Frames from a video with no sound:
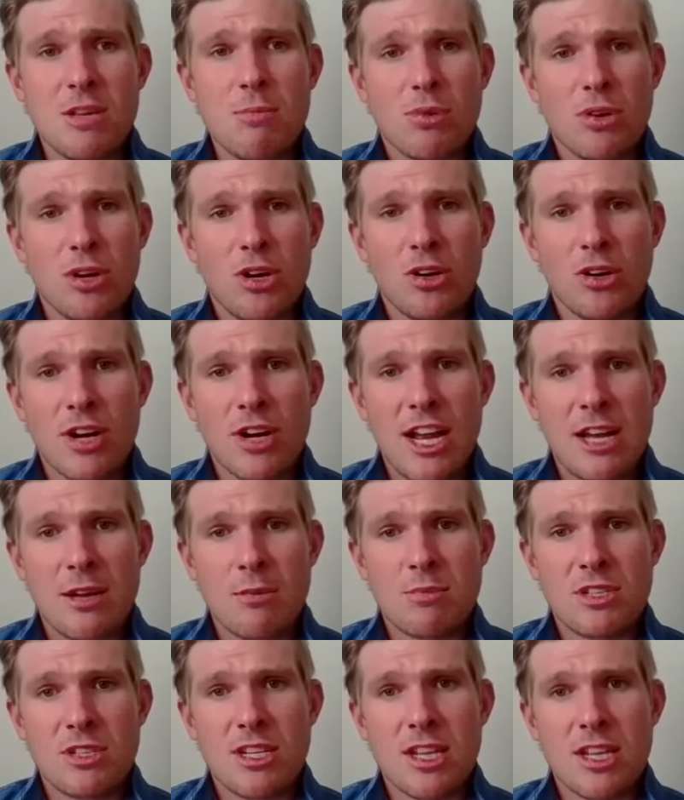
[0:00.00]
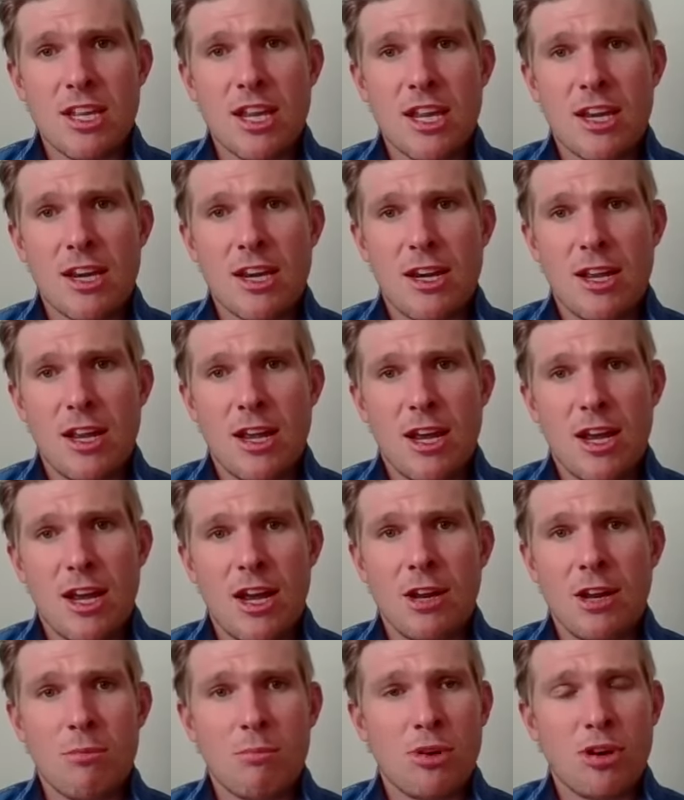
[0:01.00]
program to get
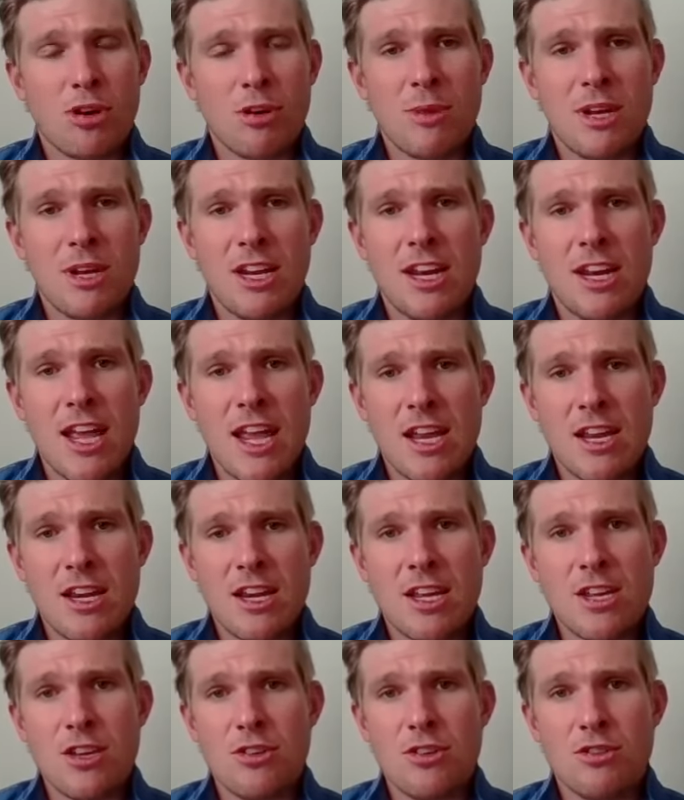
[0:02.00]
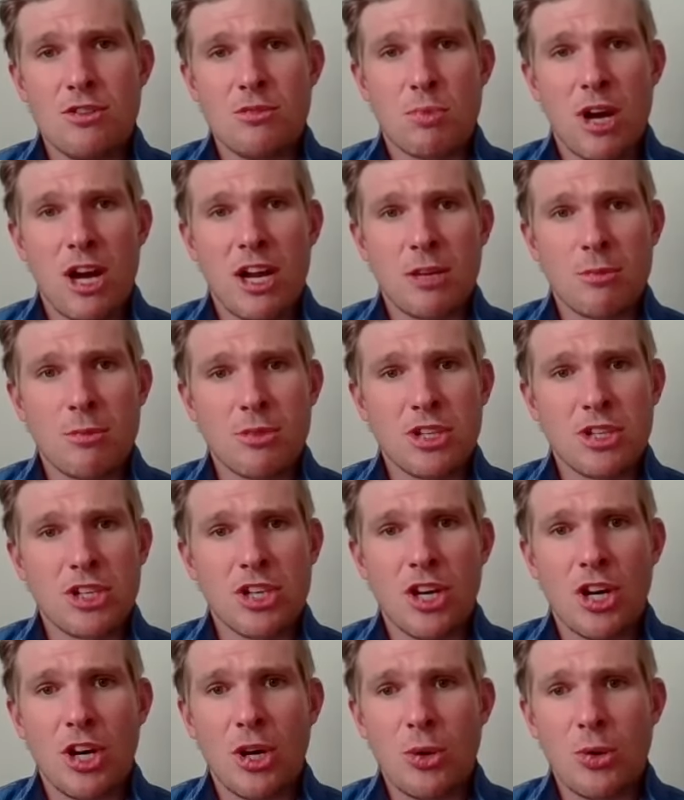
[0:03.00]
unpermitted ADUs brought up to
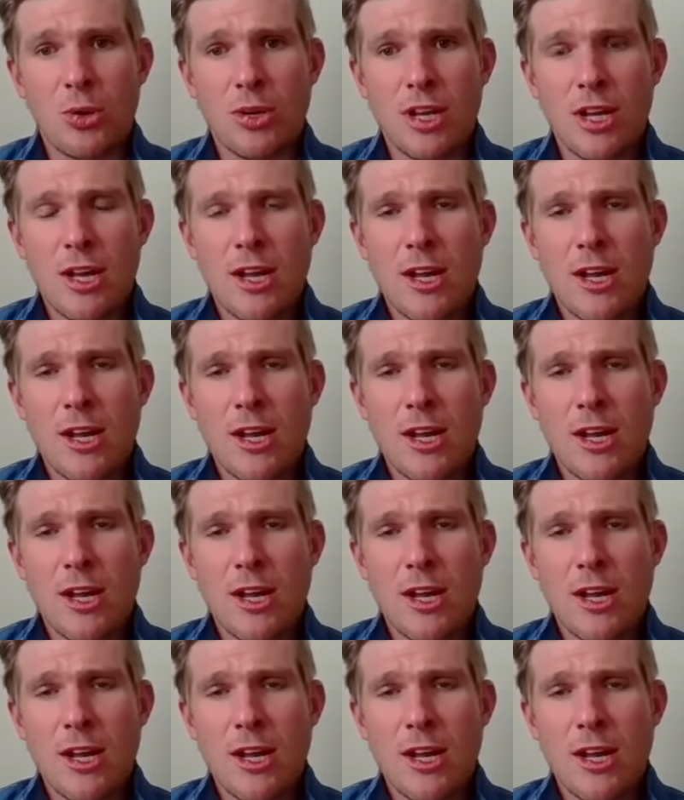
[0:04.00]
code,